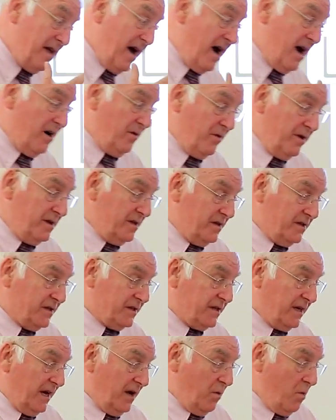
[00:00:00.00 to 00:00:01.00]

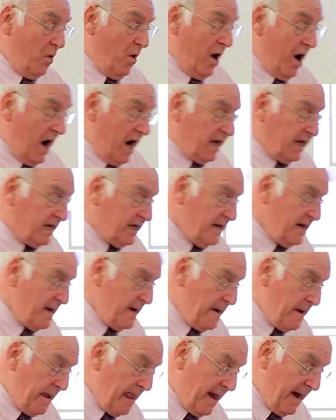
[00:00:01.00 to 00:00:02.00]
Darwin's work
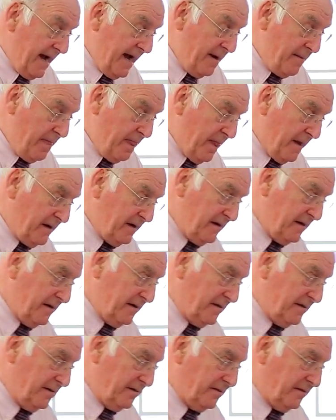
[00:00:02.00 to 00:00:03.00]

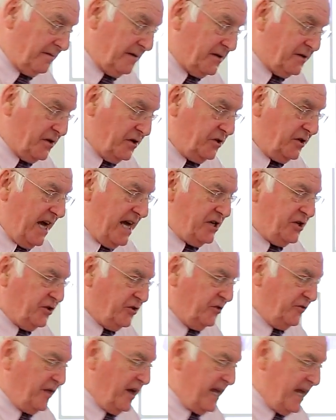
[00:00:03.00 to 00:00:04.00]
the
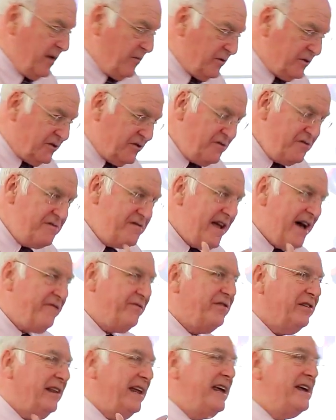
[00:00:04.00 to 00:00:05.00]
suggestion that he was
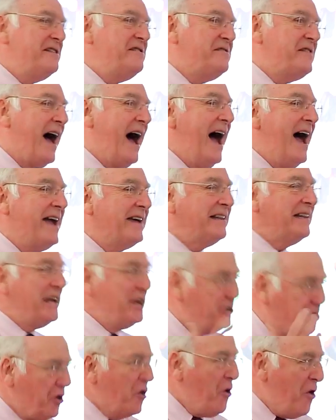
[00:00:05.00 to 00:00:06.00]
never
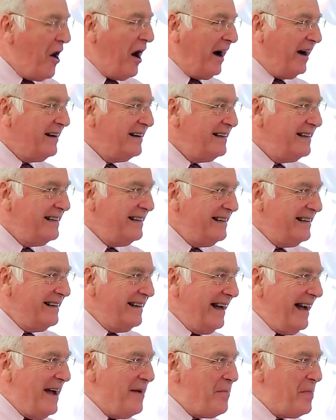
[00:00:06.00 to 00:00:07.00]
entirely sure
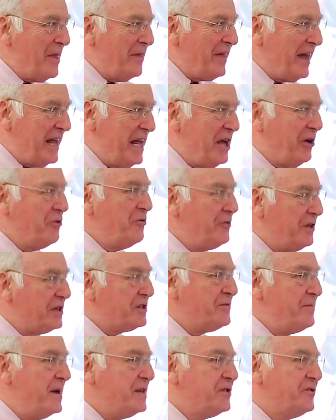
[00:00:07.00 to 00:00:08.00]
that he could
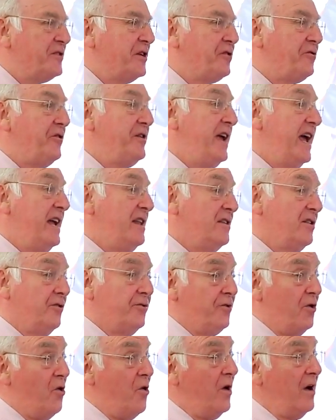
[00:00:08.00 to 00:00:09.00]
dismiss the creator,
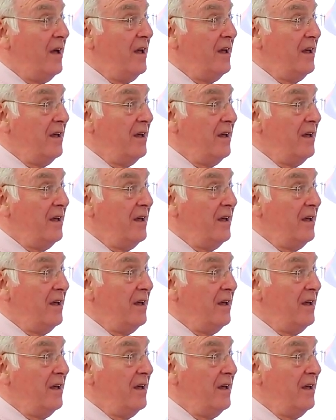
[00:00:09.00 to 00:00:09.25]
though